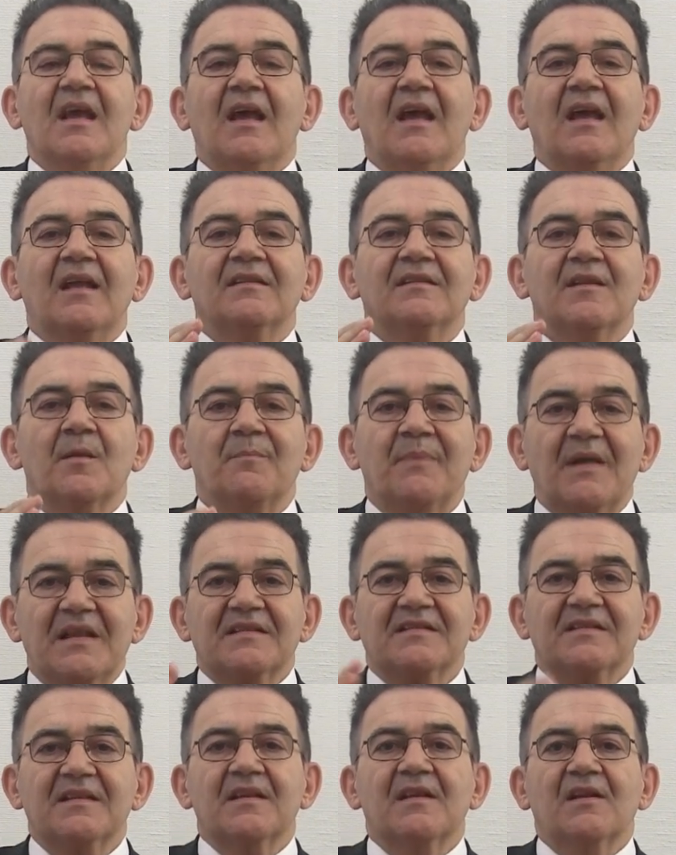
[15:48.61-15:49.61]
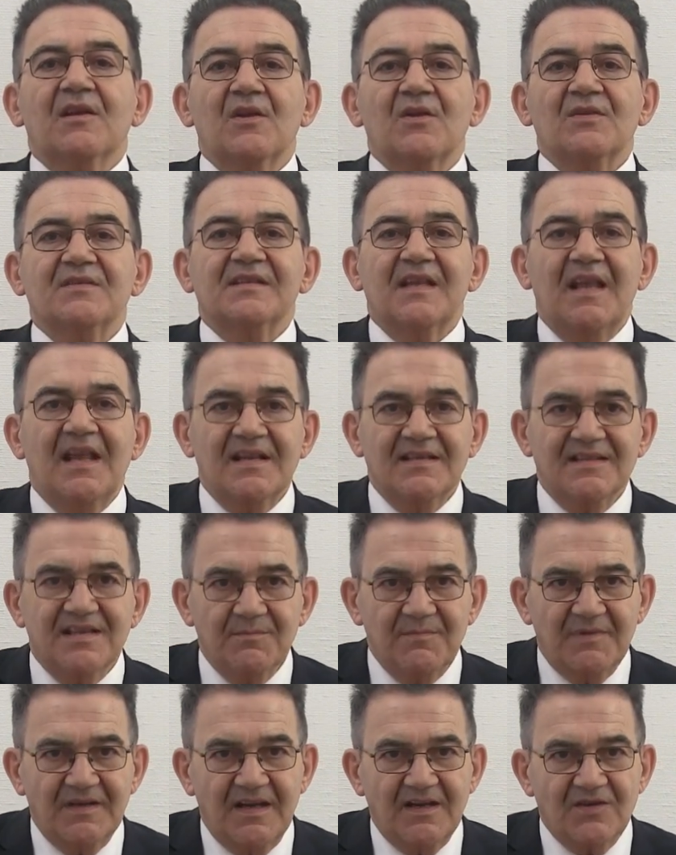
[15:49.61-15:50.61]
and the best in class
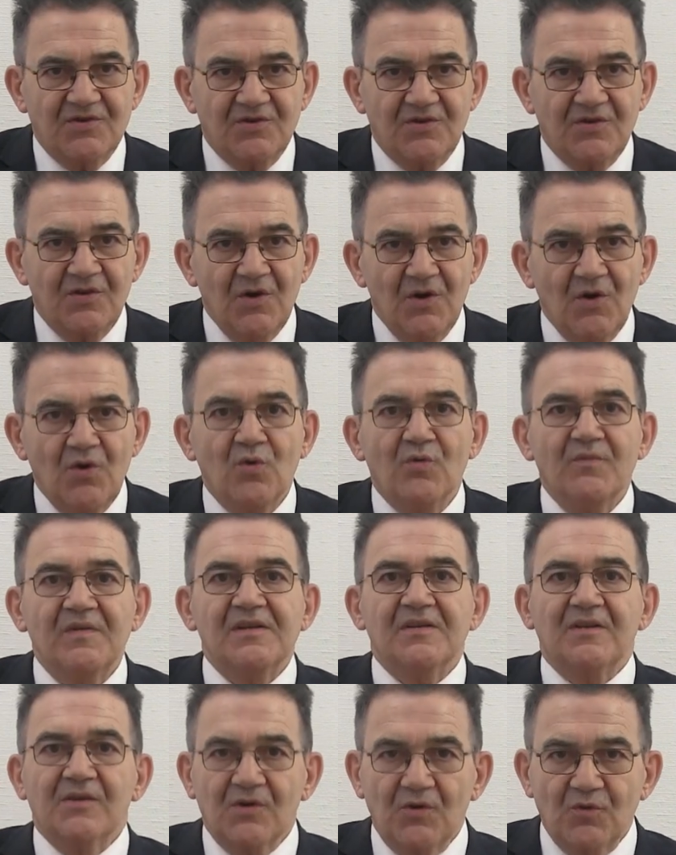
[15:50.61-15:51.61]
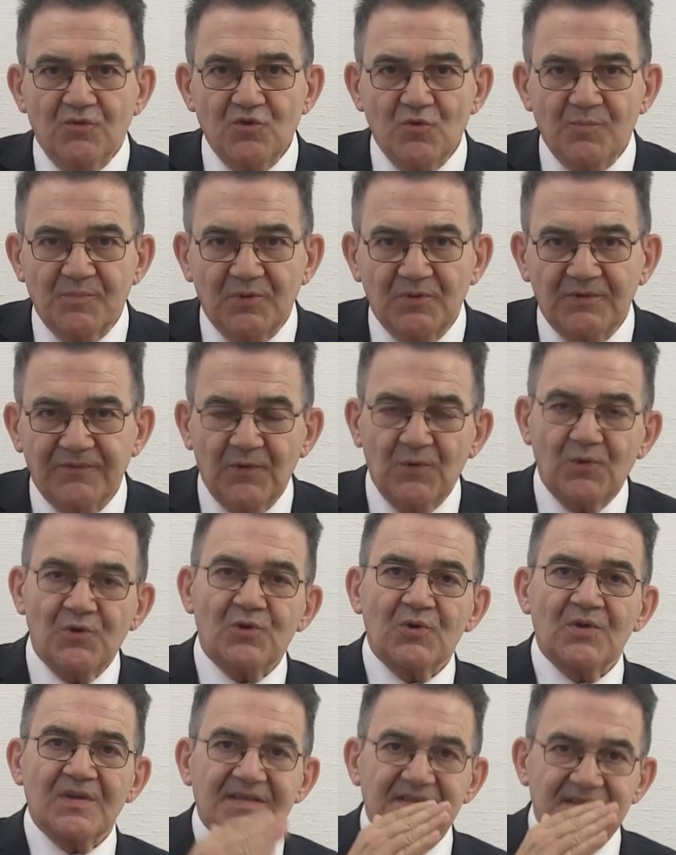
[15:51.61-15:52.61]
asset manager who will grow your
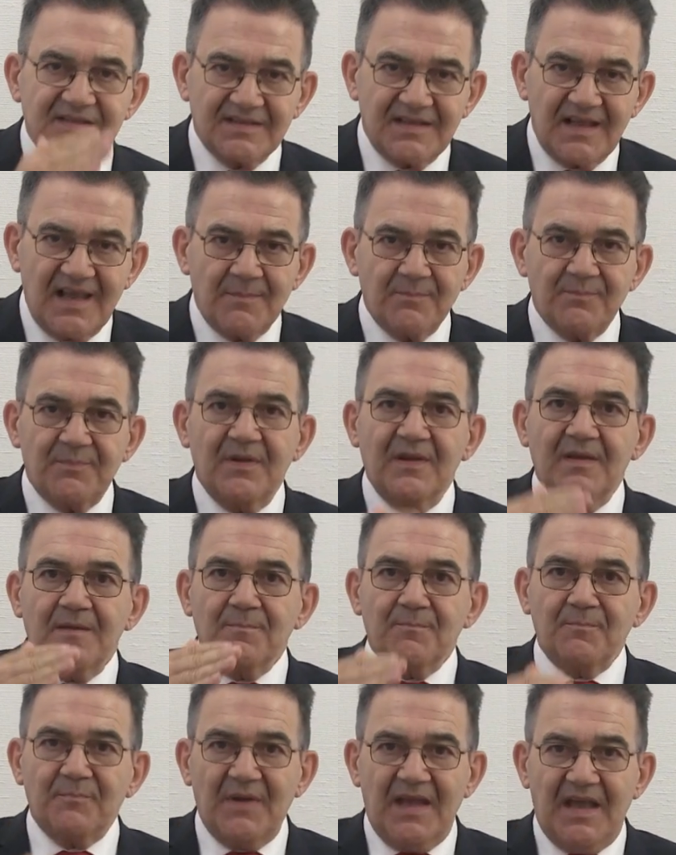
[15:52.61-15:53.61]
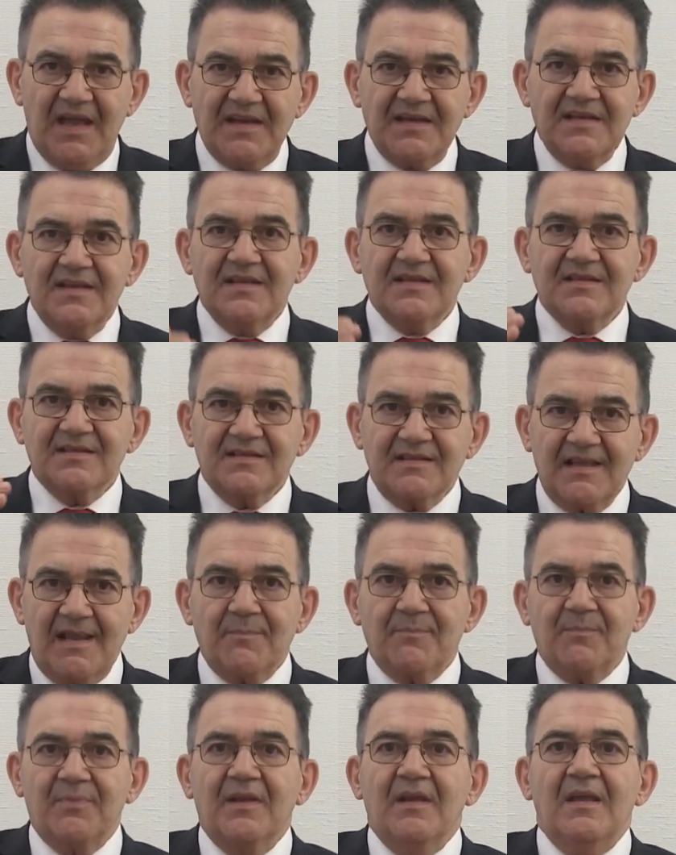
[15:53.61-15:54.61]
portfolio step by
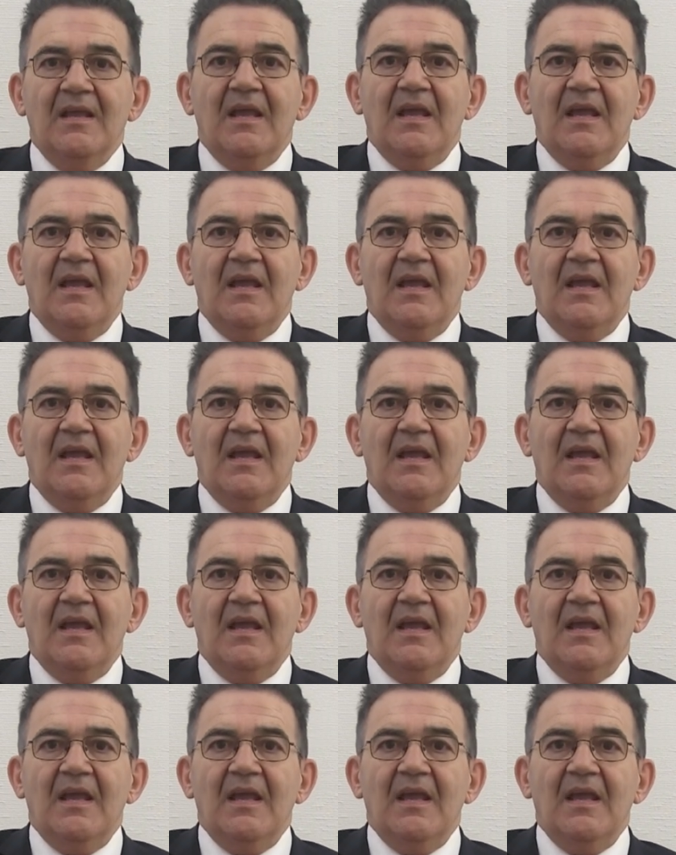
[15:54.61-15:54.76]
step.